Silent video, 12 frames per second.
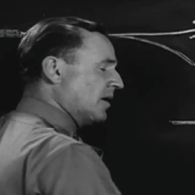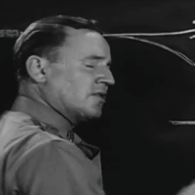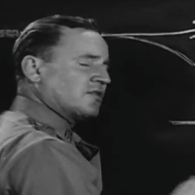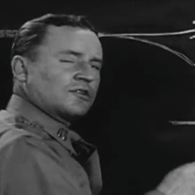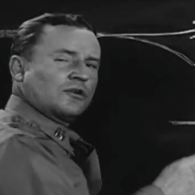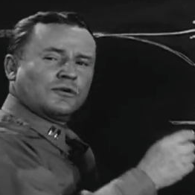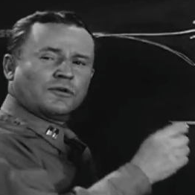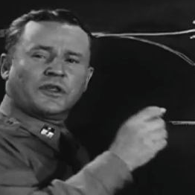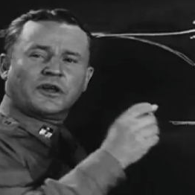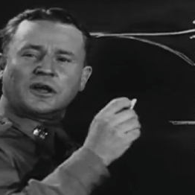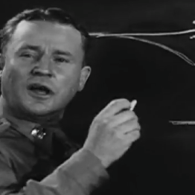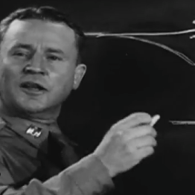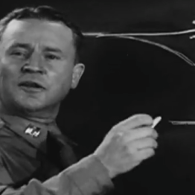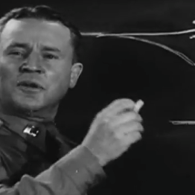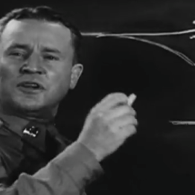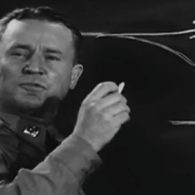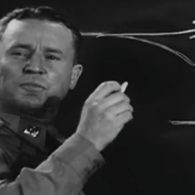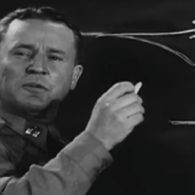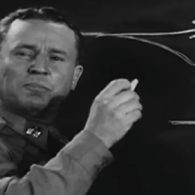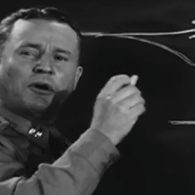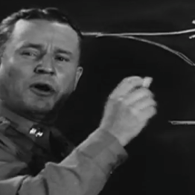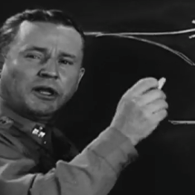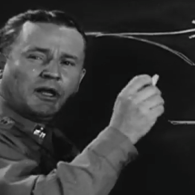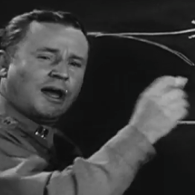So the gun must be
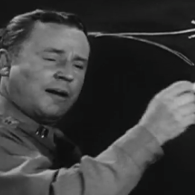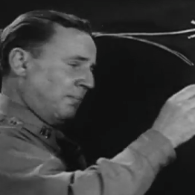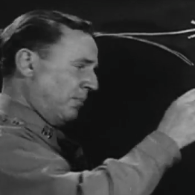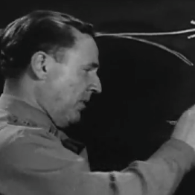pointed up.